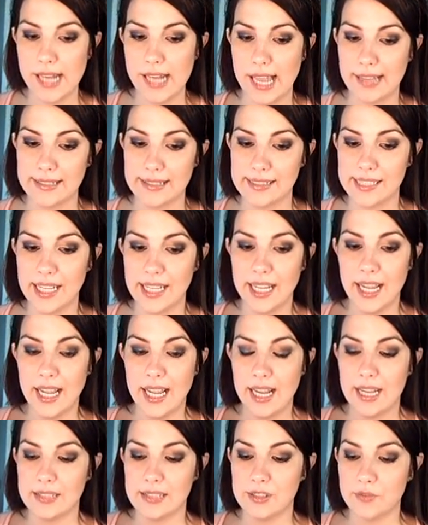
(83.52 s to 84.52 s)
Next,
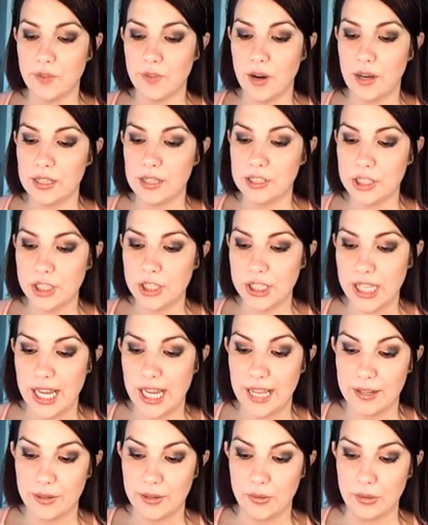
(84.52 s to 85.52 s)
as far as
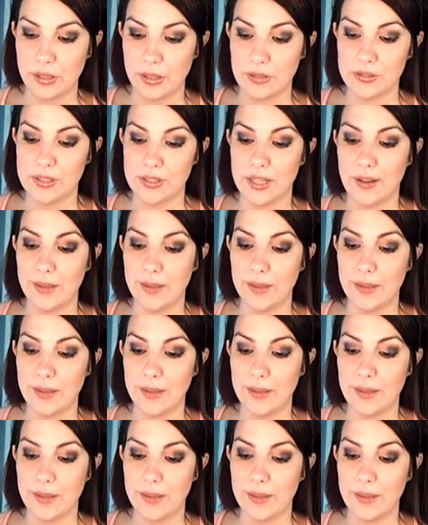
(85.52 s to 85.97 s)
shadow goes,